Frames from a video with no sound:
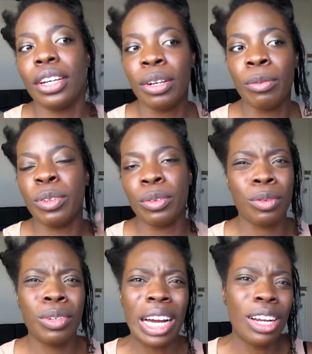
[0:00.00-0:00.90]
it will
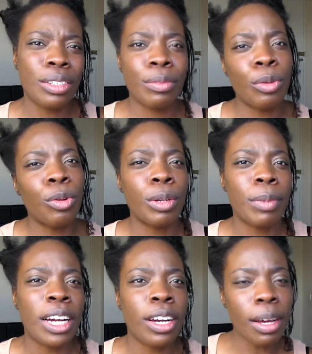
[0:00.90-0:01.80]
kind of coil
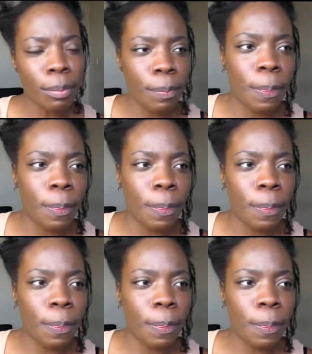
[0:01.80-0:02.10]
back up.